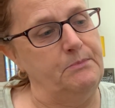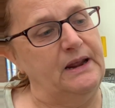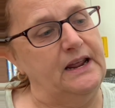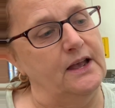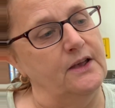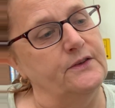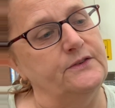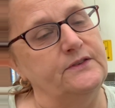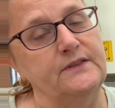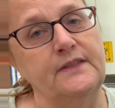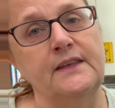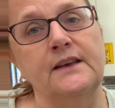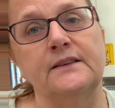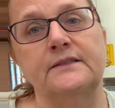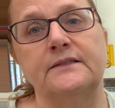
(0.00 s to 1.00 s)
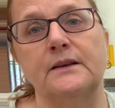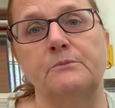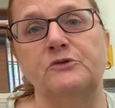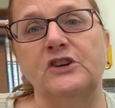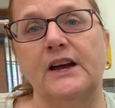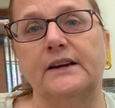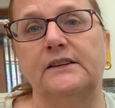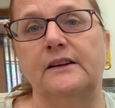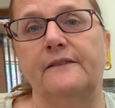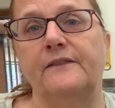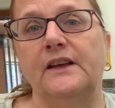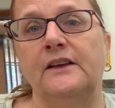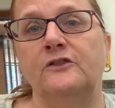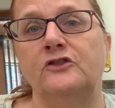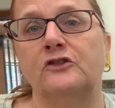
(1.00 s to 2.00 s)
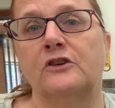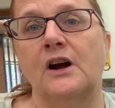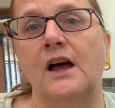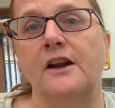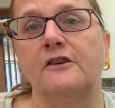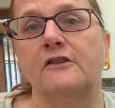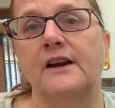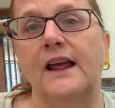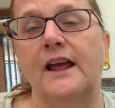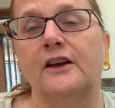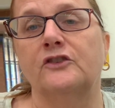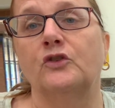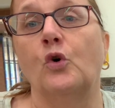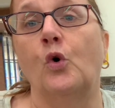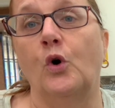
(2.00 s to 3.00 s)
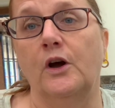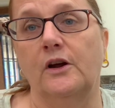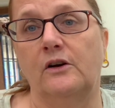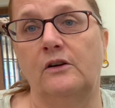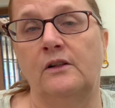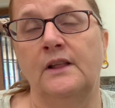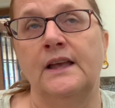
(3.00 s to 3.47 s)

because this objective is your 100x oil.